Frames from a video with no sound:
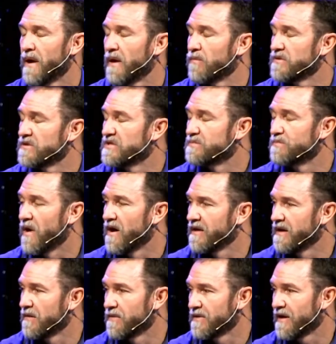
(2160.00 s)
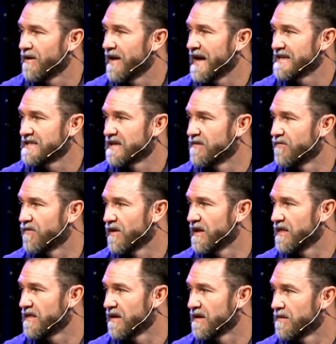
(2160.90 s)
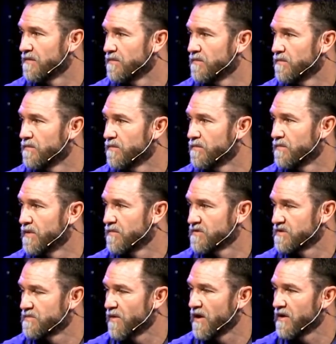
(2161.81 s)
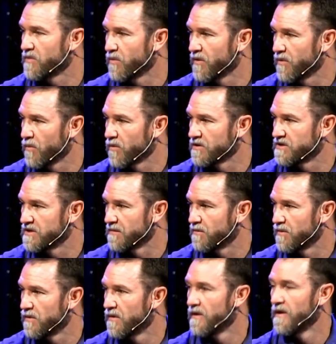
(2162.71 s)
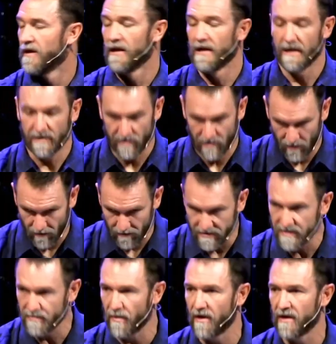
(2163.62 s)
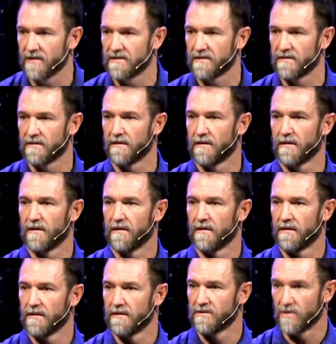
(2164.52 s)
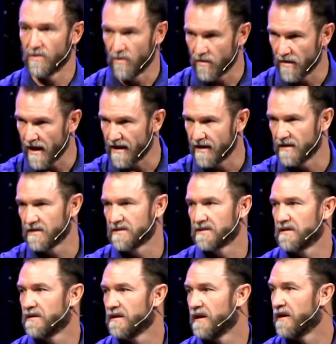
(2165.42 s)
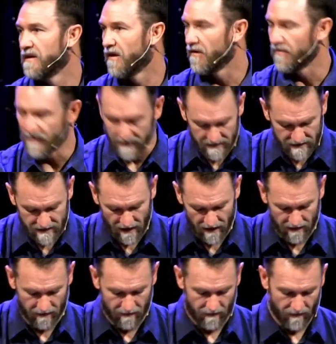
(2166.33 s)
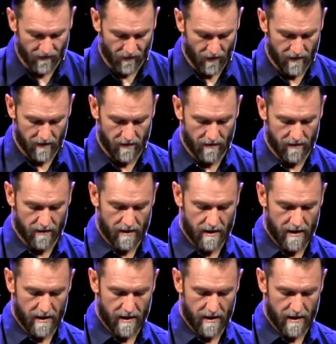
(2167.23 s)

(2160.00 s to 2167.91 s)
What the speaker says: by responding without asking for anything. But respond with worship. It's your response to who God is and all that he's done for you.